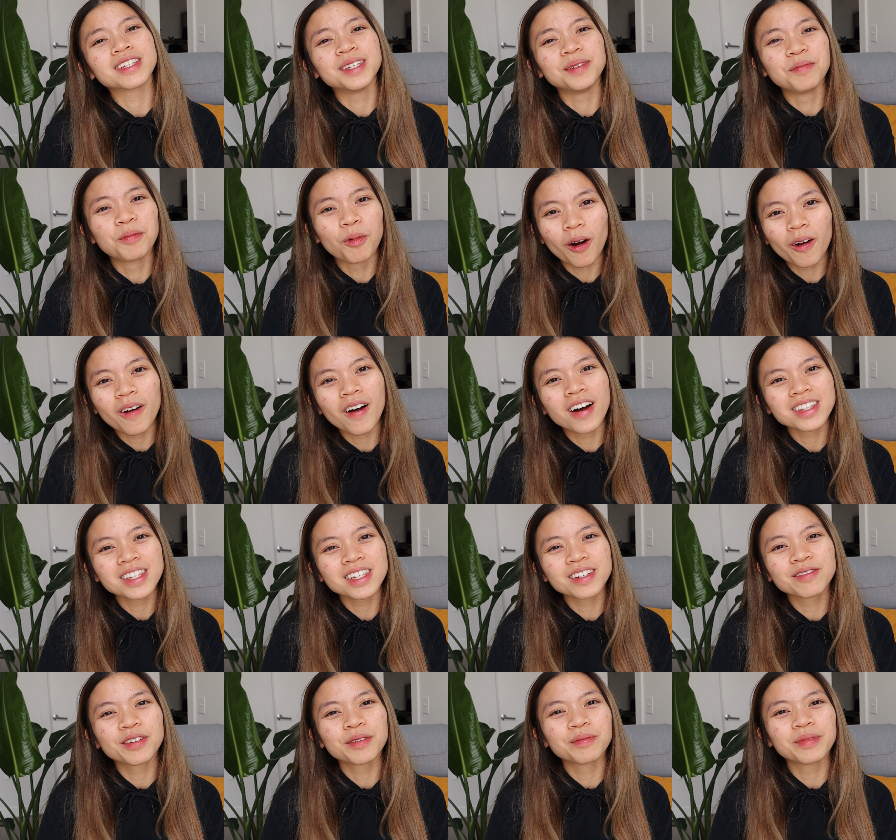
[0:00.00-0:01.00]
to see more
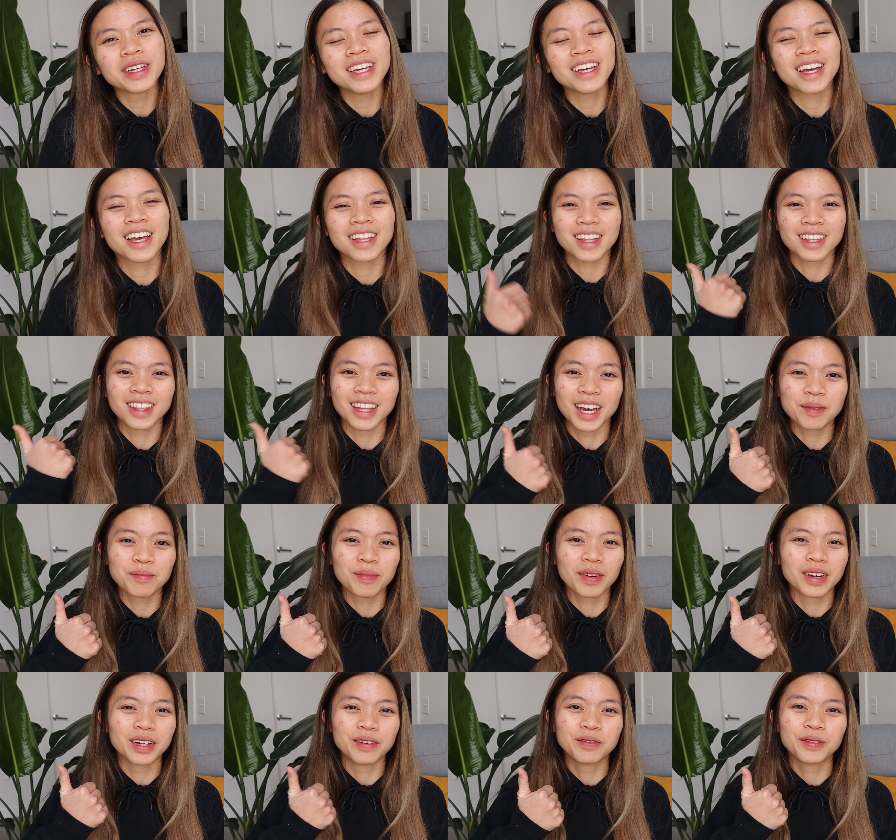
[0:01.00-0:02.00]
content from me. Hit the
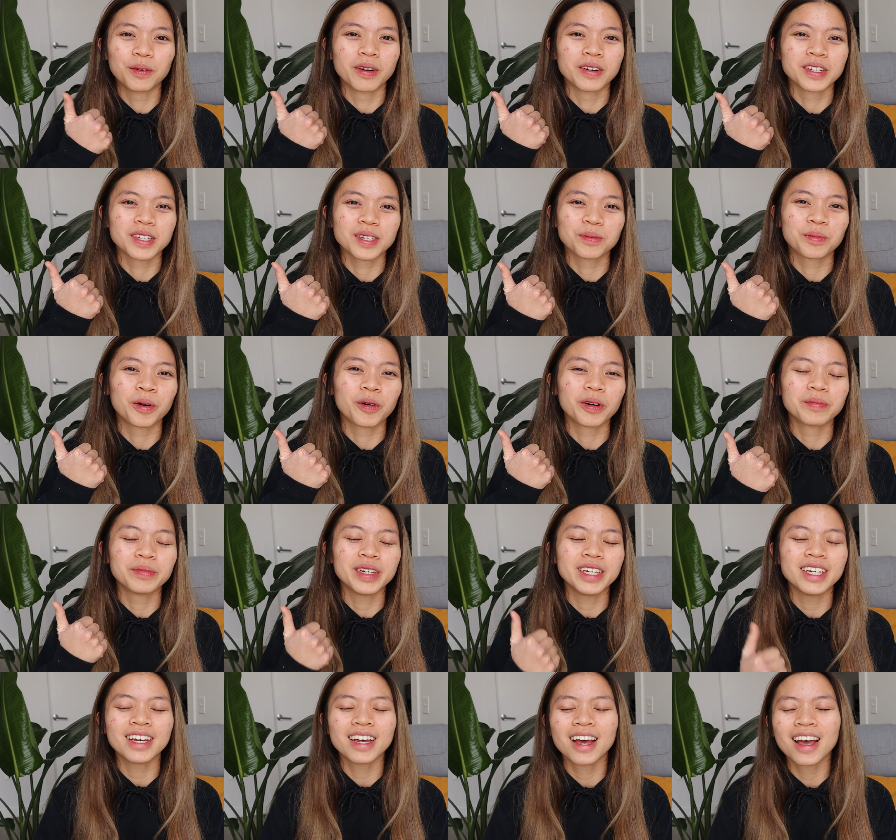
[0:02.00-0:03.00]
like button if you want to support
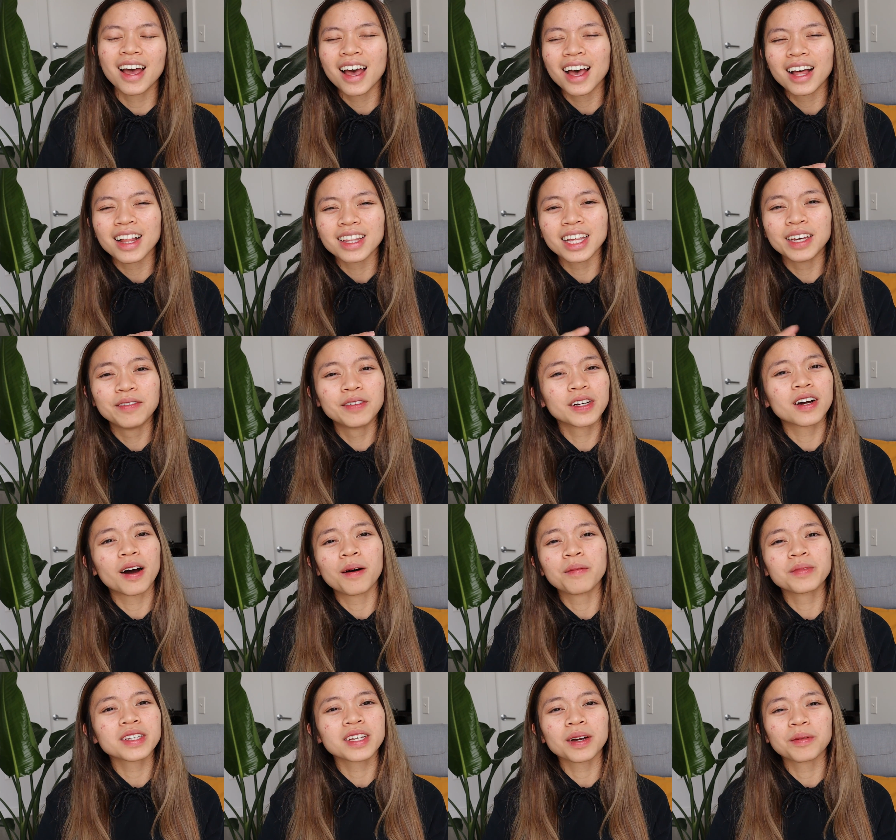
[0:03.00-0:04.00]
me. Leave a
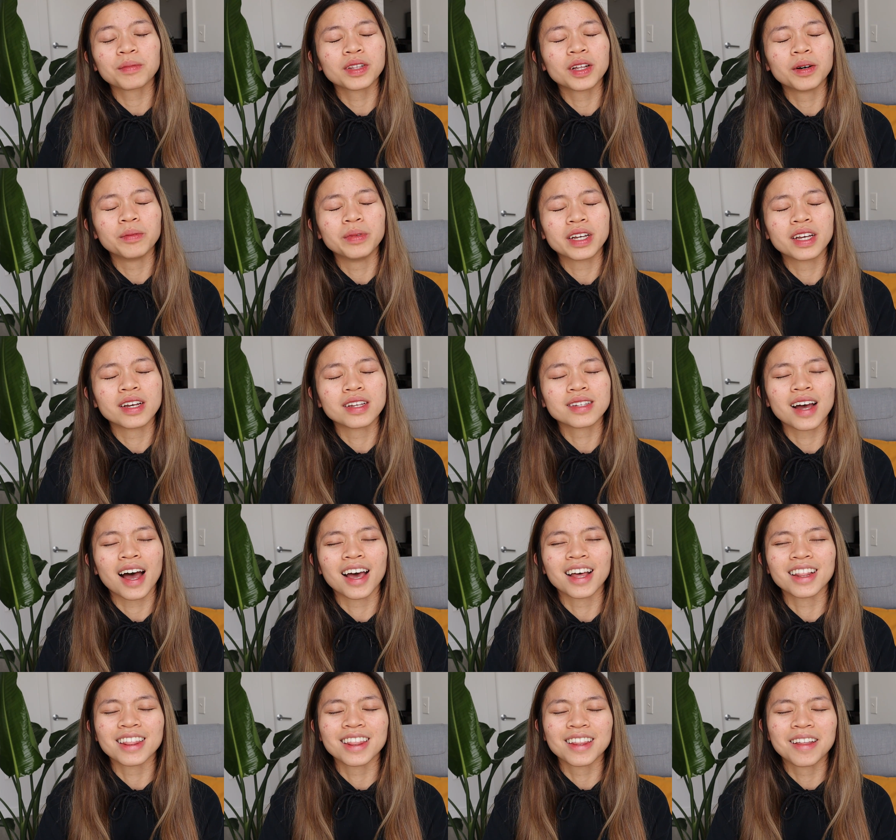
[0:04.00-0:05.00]
comment down below because
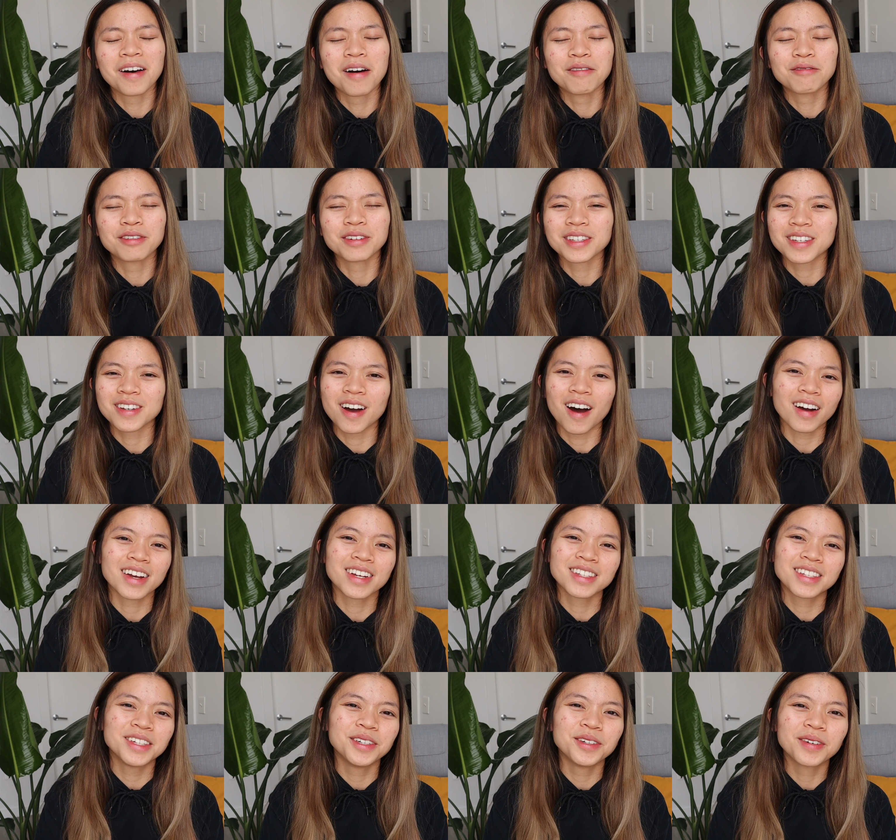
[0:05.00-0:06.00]
I love
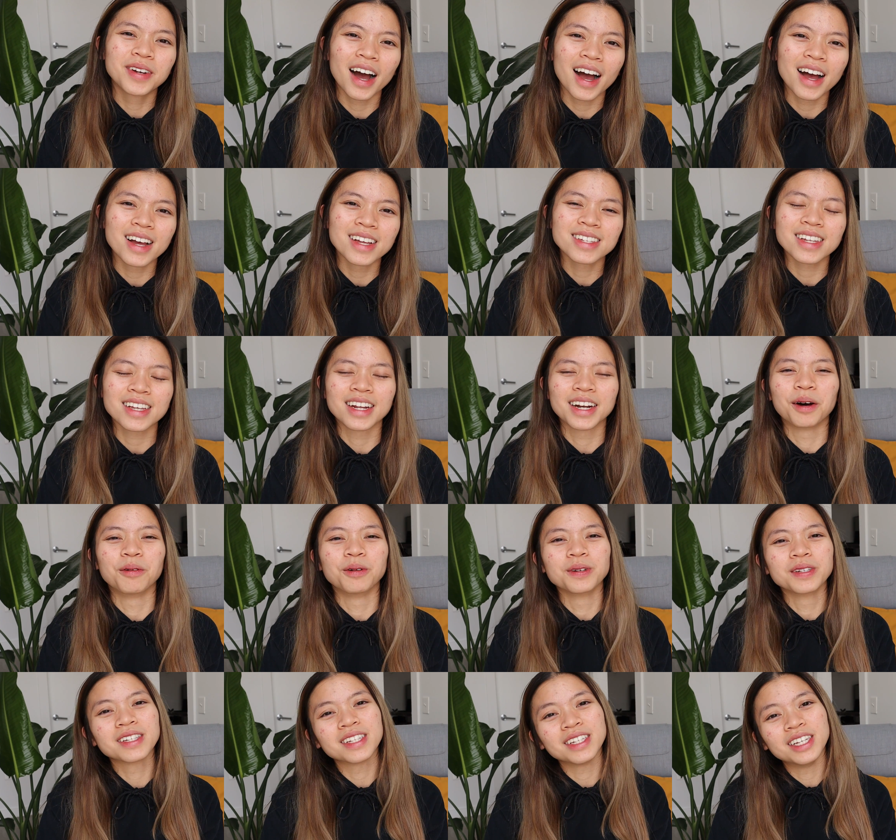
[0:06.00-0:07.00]
talking to you guys, and I
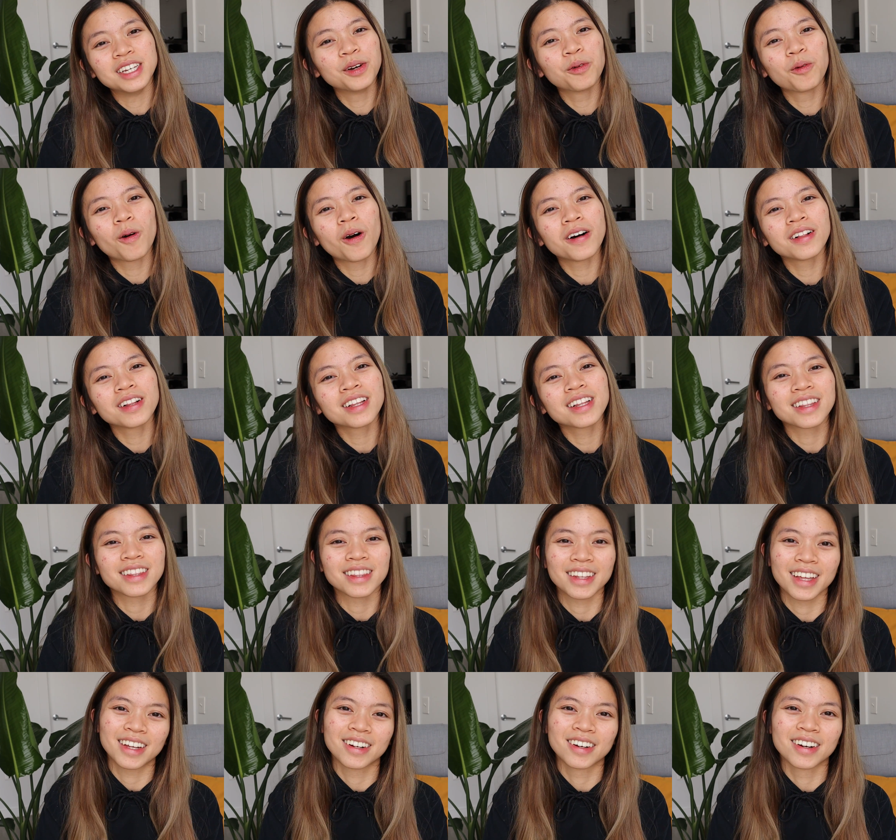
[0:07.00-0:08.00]
will see you all
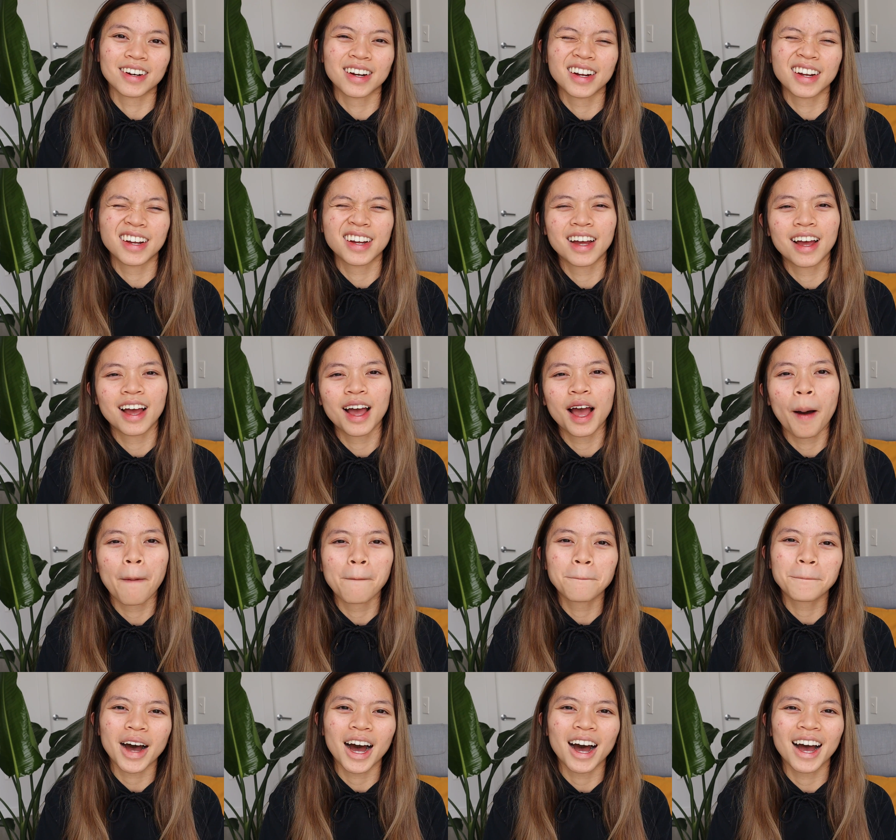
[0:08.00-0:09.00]
later. I need
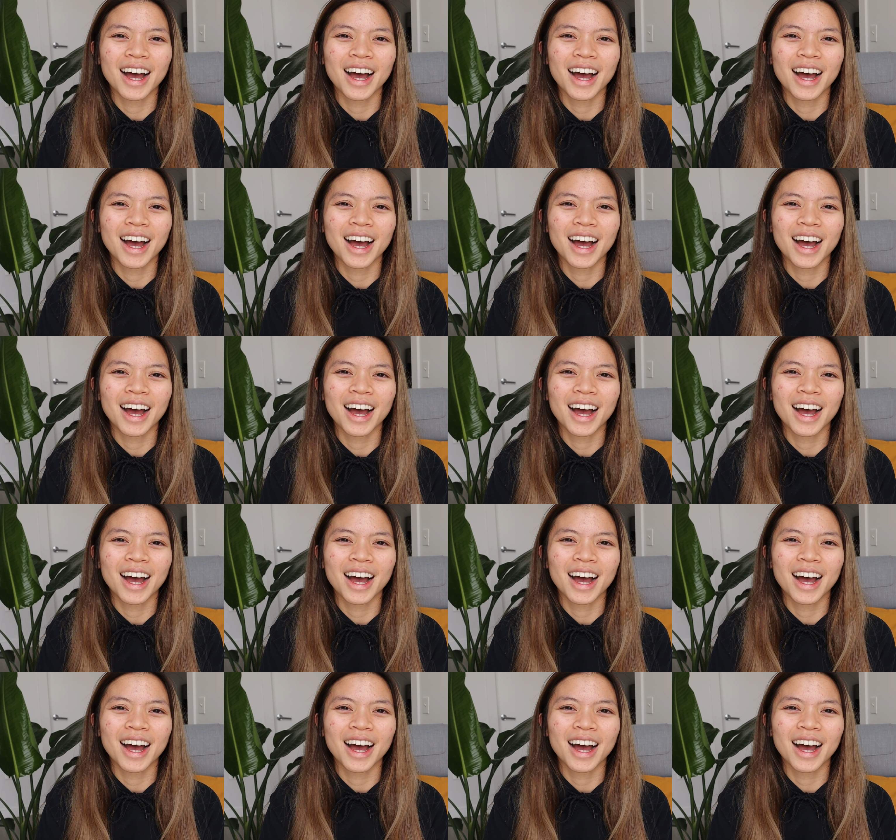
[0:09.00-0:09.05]
more